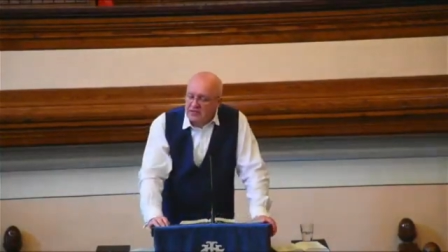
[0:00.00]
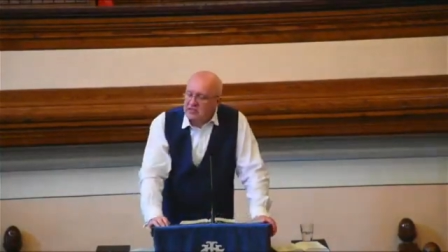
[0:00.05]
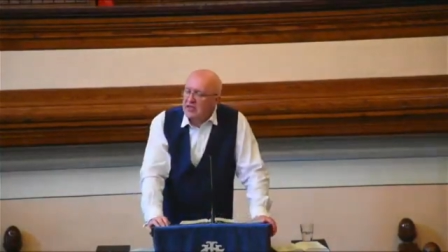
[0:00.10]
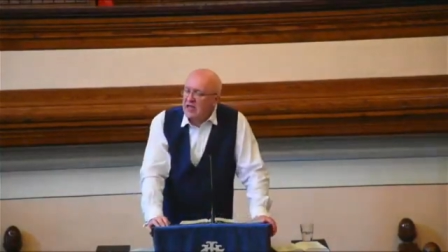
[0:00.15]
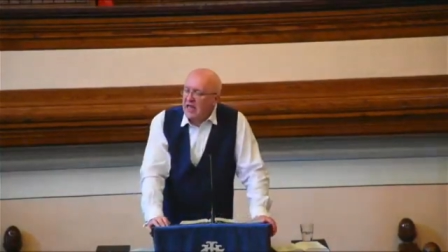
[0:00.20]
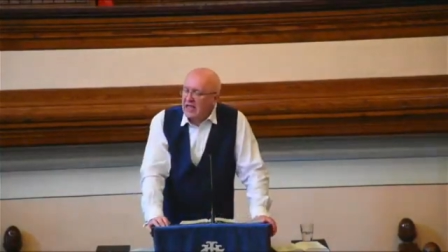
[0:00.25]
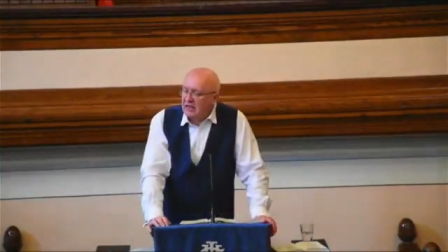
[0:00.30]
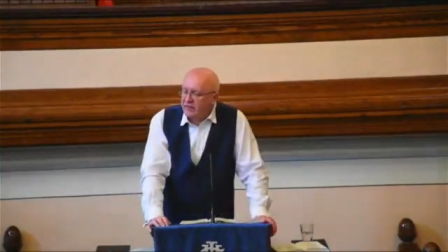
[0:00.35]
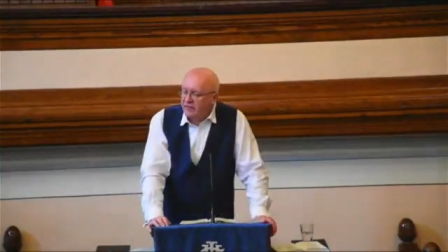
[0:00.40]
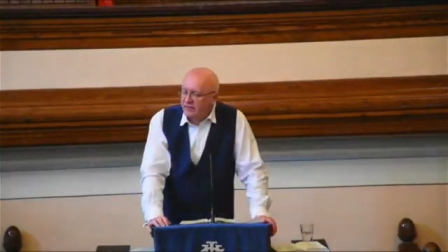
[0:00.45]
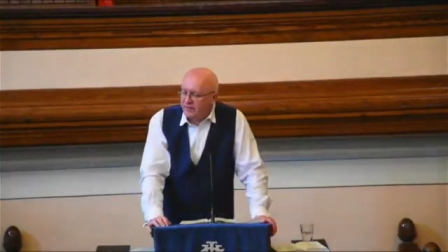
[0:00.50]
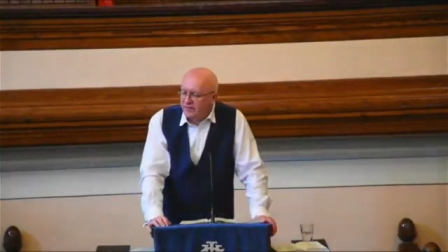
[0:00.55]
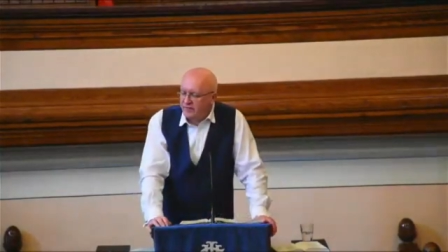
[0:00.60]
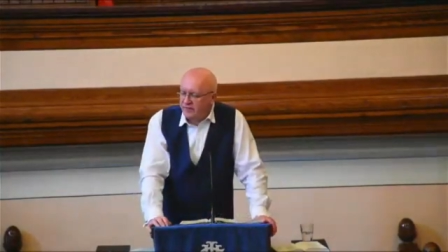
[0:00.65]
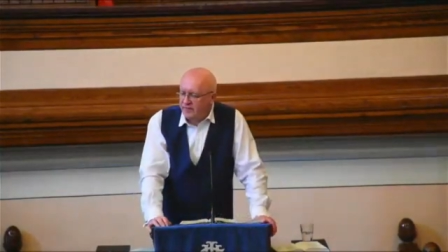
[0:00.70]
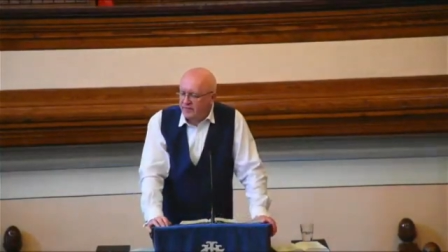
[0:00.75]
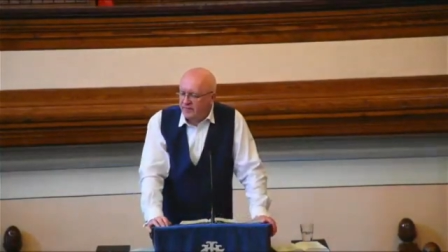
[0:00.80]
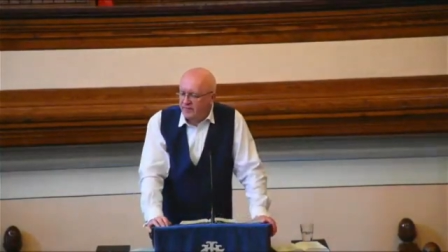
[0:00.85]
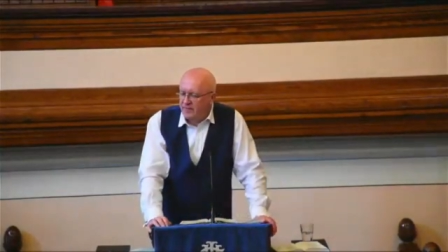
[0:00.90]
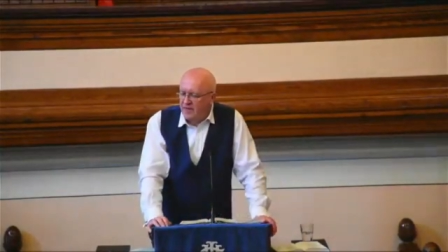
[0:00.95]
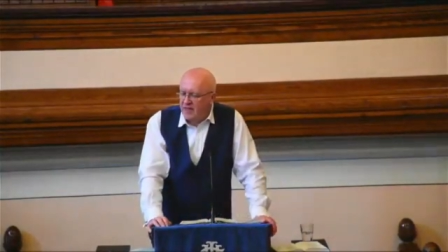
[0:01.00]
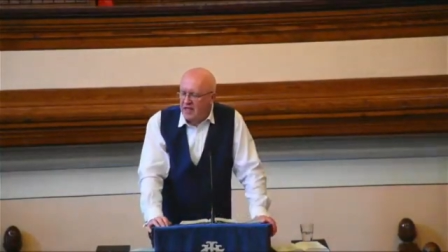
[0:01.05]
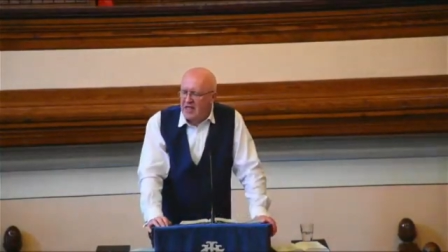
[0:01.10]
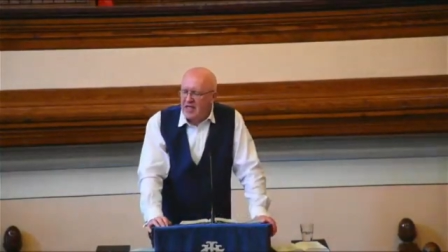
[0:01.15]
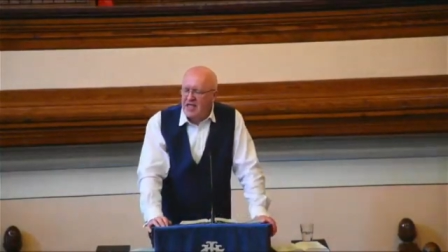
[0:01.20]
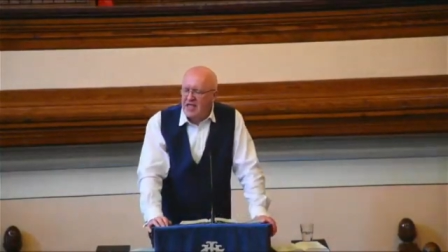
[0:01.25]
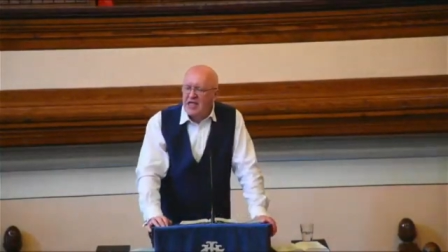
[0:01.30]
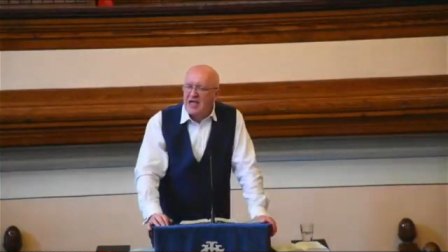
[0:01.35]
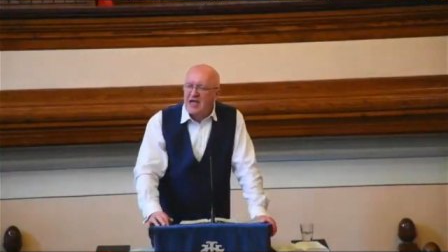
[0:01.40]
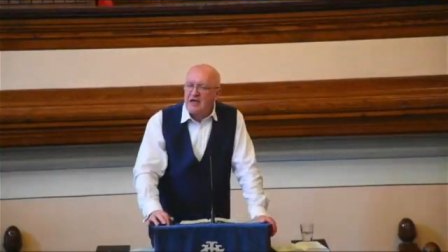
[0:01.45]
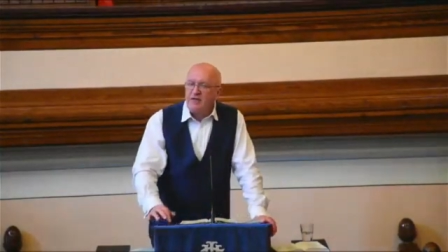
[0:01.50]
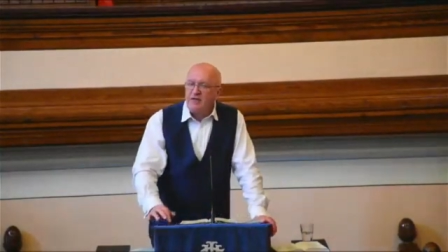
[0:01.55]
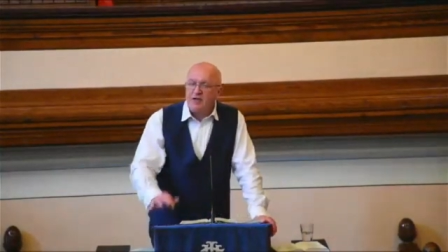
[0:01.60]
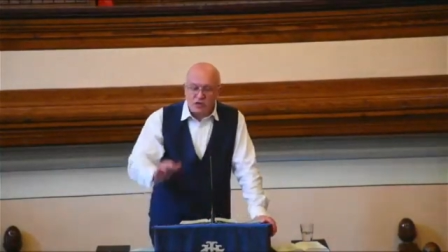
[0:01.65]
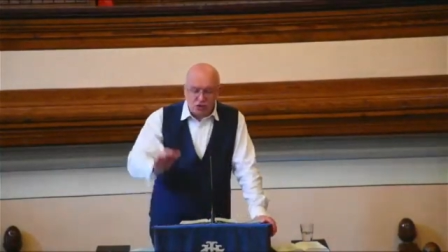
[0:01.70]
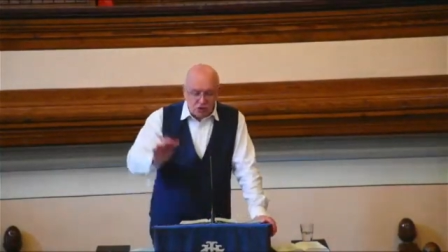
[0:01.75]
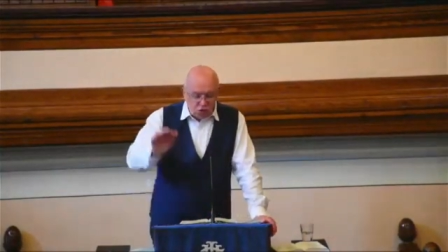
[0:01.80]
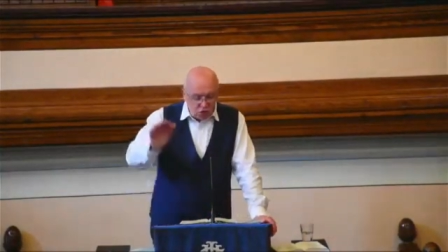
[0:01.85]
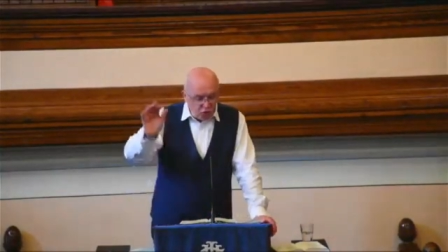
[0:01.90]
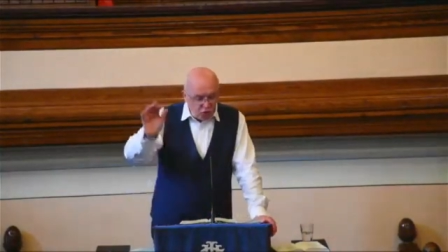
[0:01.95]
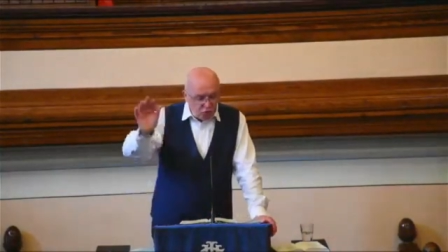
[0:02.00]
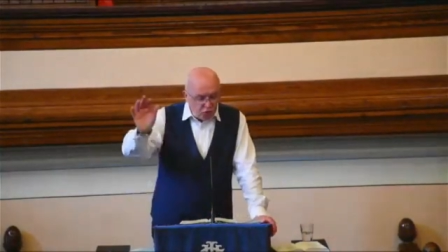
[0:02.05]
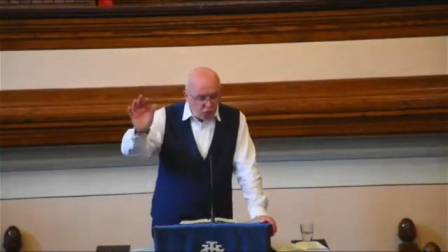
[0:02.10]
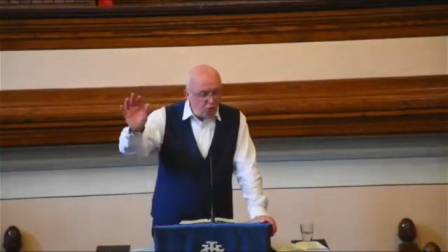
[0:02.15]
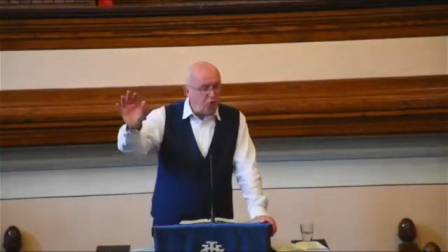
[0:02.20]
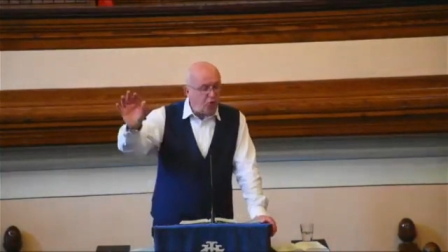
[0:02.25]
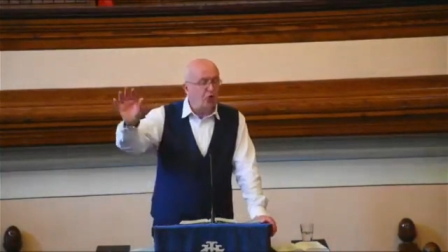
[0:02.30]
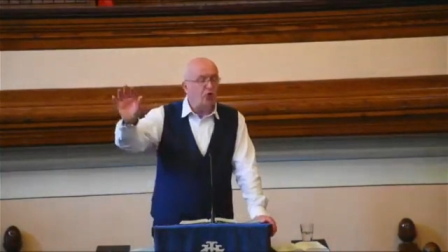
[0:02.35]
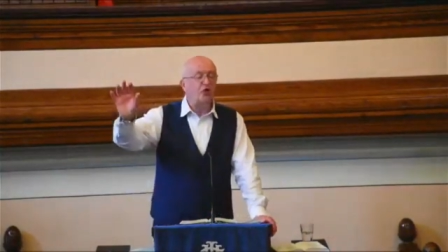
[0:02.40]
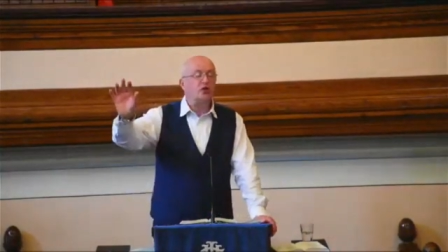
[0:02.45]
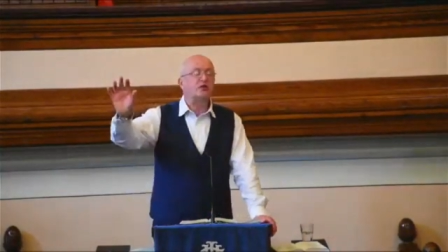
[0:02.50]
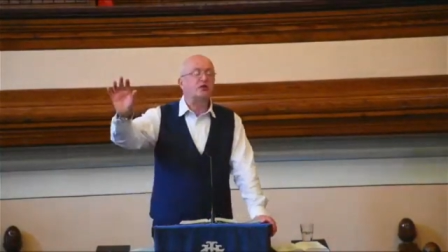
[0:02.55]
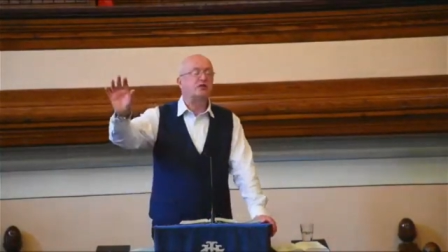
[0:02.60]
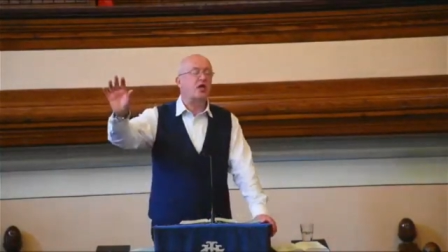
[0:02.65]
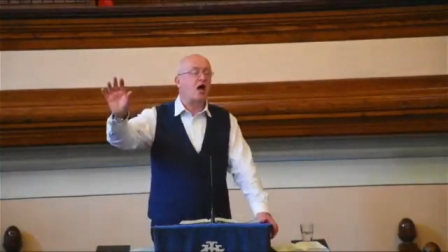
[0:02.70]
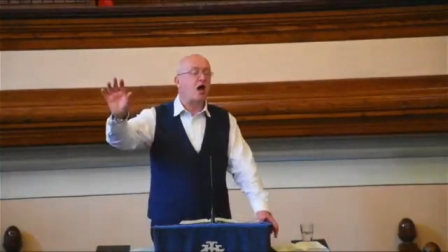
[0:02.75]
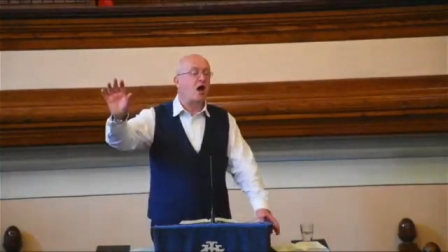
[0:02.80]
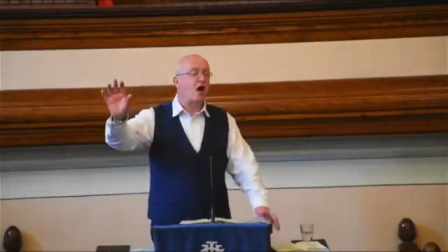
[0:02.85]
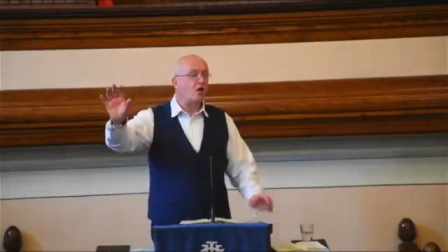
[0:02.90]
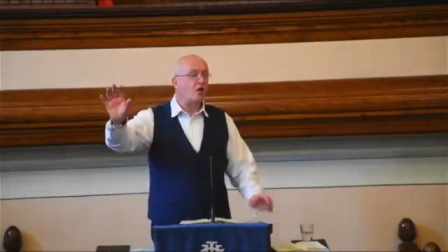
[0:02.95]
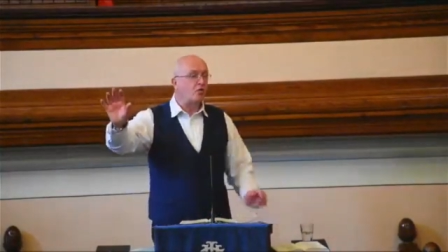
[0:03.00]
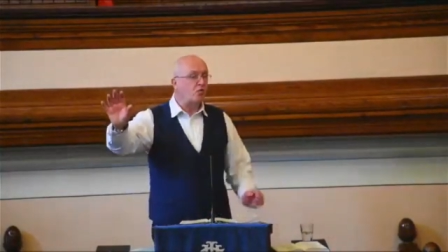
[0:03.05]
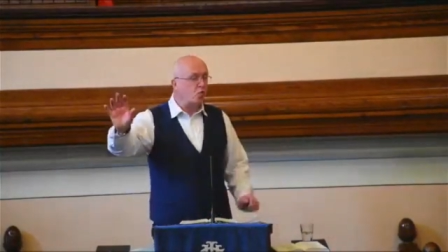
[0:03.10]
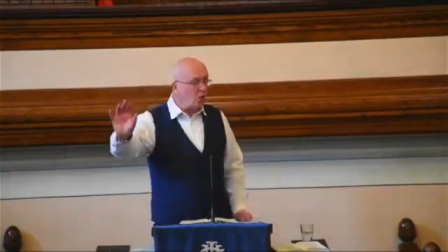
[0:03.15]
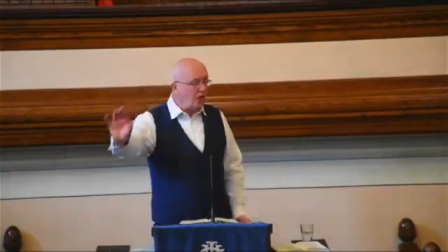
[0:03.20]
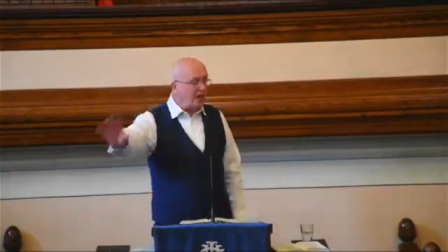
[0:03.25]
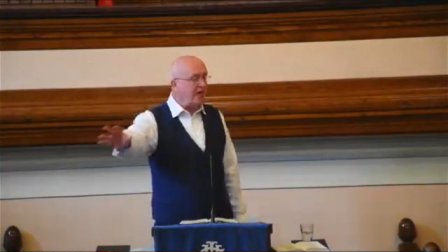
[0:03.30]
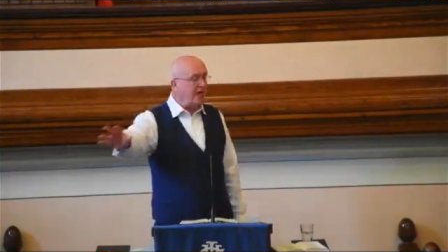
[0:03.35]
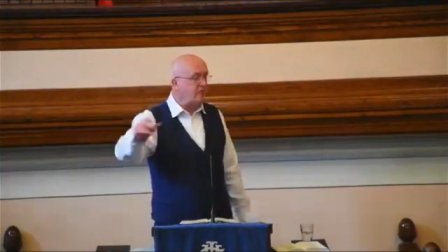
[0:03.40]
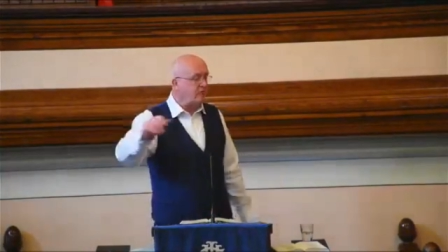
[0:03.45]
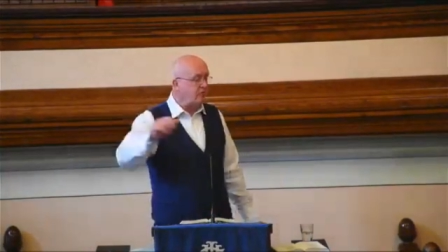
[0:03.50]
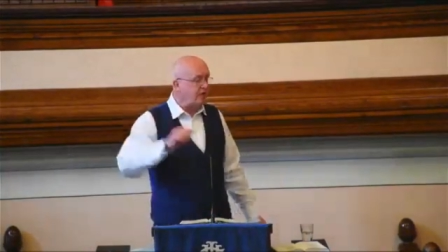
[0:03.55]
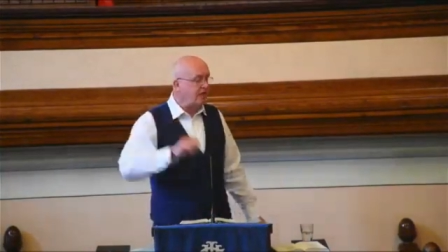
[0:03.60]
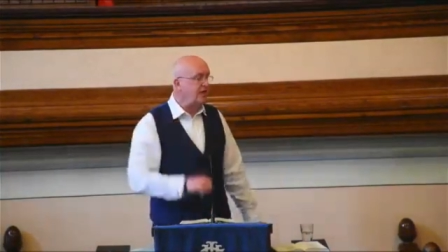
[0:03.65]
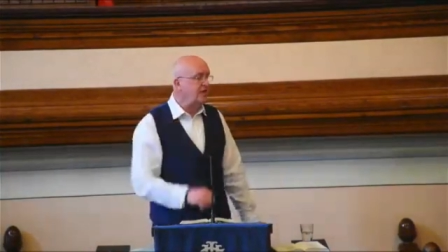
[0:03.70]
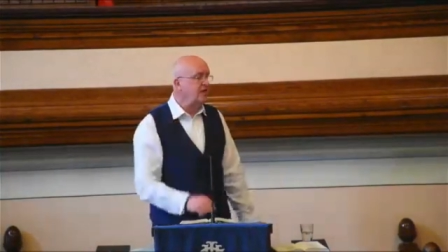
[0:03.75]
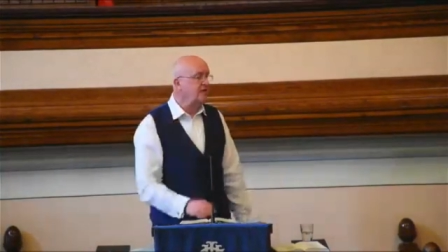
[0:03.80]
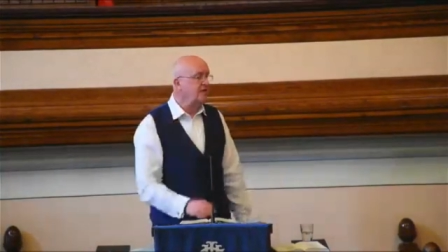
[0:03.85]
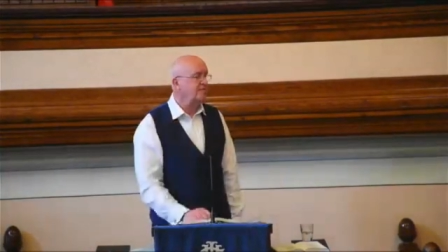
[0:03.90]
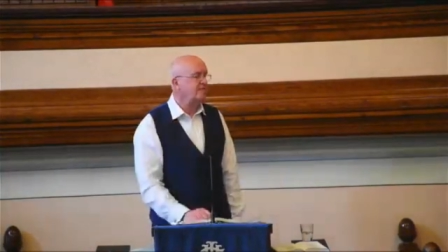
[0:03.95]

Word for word: life. And the two words are weary